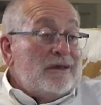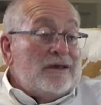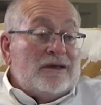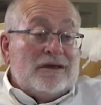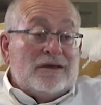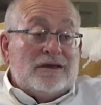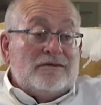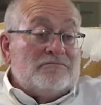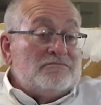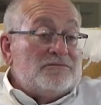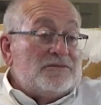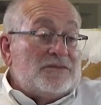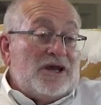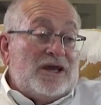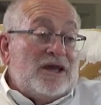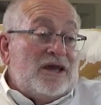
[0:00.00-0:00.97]

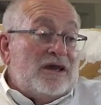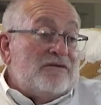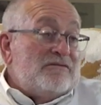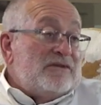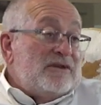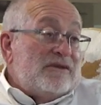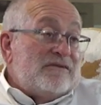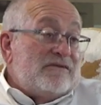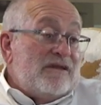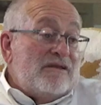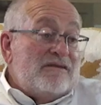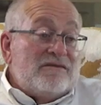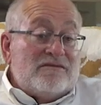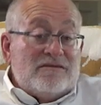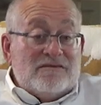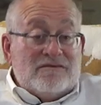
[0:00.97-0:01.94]
Um, I have an
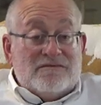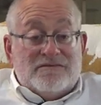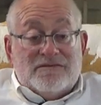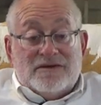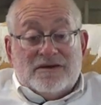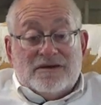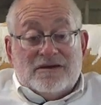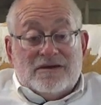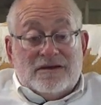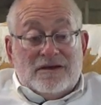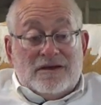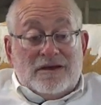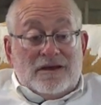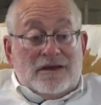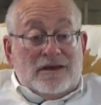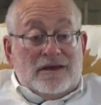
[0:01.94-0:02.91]
extensive, uh,
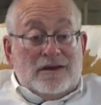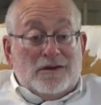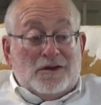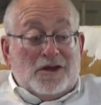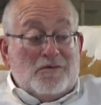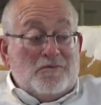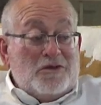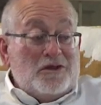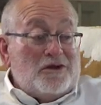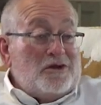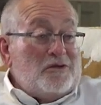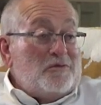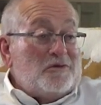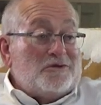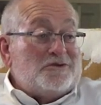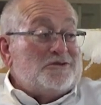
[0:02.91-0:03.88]
you know,
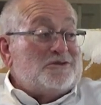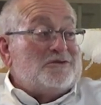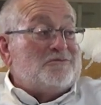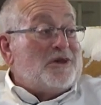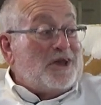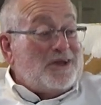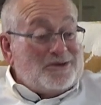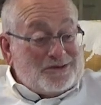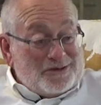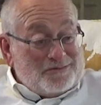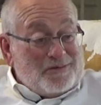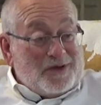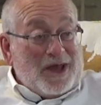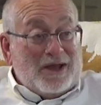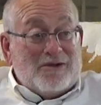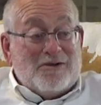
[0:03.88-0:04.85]
community participation
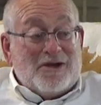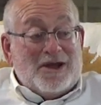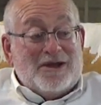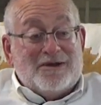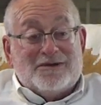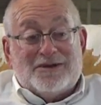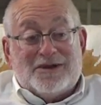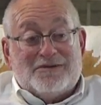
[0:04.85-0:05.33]
background.